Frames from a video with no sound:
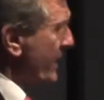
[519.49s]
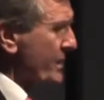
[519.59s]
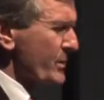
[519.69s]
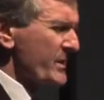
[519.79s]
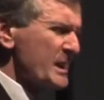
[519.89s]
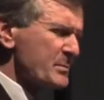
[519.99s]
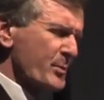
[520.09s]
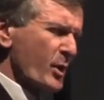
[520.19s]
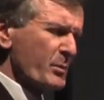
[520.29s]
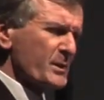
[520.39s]
So these
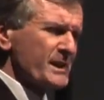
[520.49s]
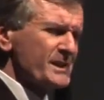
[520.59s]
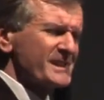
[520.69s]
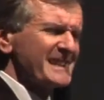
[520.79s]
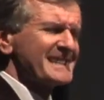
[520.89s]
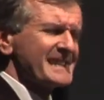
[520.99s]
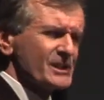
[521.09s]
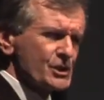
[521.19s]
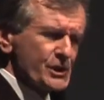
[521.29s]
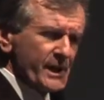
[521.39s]
properties, say,
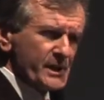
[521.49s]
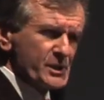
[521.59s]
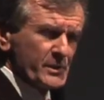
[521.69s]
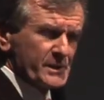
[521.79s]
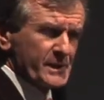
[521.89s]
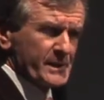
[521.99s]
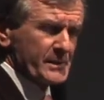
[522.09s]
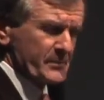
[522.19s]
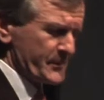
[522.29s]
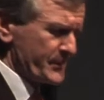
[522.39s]
change with
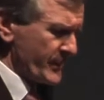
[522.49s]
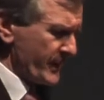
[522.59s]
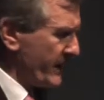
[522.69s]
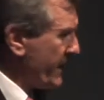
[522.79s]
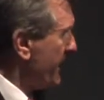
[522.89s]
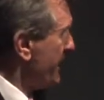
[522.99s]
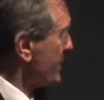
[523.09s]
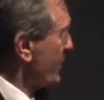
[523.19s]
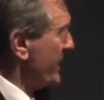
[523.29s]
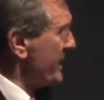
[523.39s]
time.
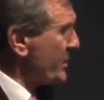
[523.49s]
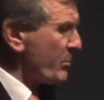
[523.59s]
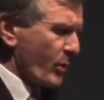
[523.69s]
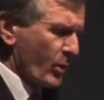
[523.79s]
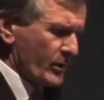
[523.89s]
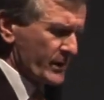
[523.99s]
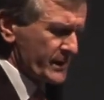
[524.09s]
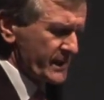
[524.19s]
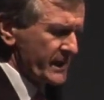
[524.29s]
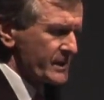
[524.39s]
So it is
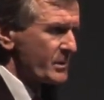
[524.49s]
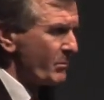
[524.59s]
important to